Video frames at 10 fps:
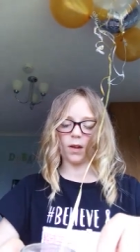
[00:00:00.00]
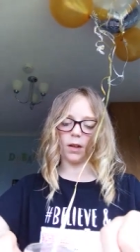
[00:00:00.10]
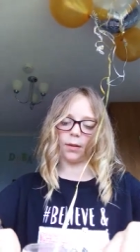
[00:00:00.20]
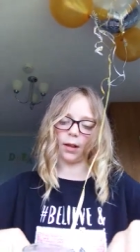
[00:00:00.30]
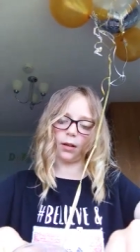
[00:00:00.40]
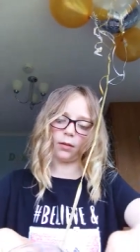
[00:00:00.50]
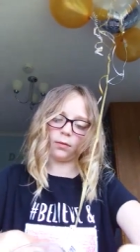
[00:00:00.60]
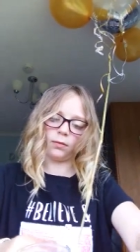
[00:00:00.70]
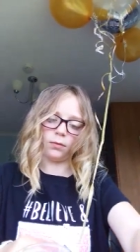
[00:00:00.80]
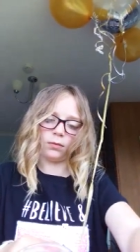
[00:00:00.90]
There we go.
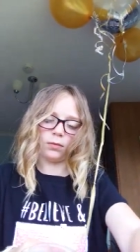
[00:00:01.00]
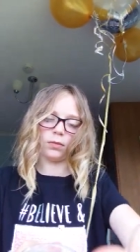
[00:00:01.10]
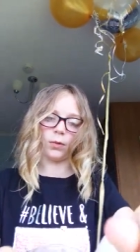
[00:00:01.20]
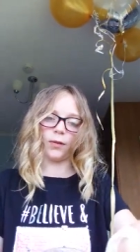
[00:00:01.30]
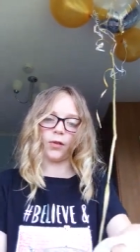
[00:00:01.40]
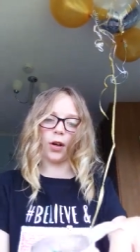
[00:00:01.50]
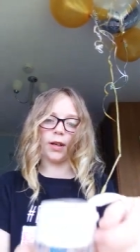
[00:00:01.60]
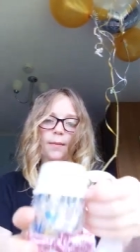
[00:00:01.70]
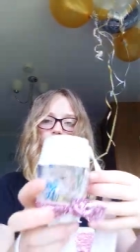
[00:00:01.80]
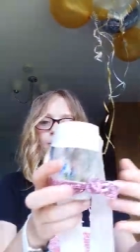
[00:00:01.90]
We
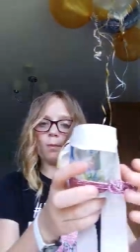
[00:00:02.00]
tied it.